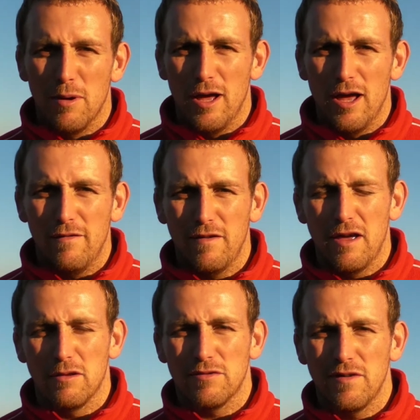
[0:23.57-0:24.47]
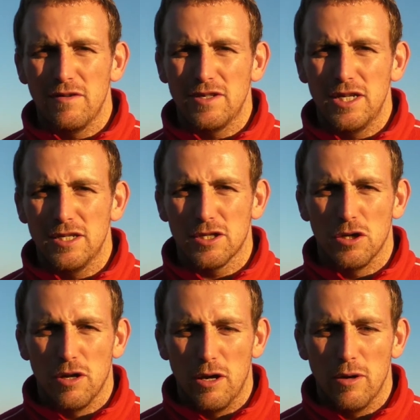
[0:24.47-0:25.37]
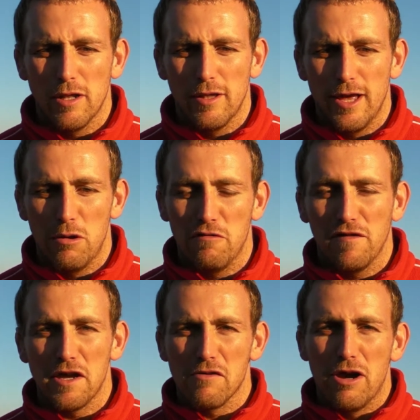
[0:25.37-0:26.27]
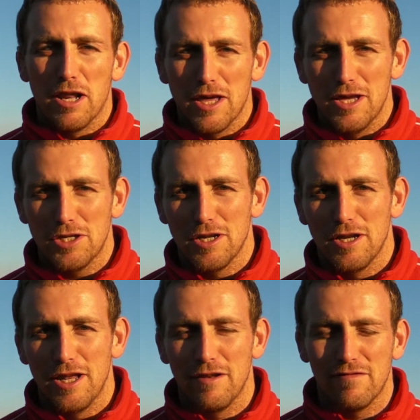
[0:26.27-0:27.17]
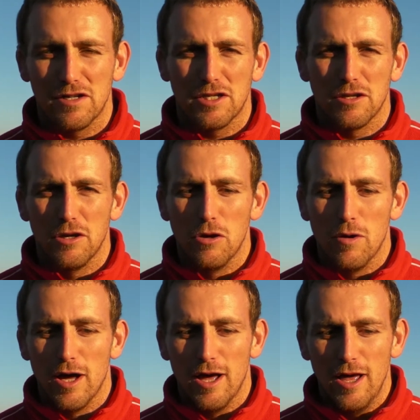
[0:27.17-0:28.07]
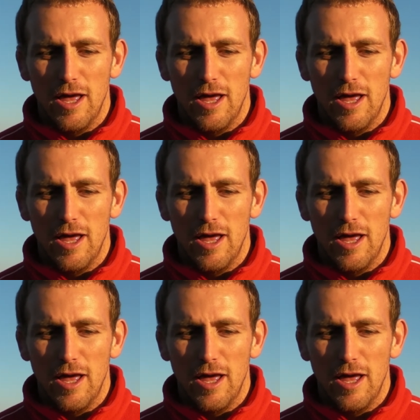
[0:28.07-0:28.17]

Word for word: uh, I think it was five seasons ago now, and we uh, were fighting relegation, and then for us to go uh,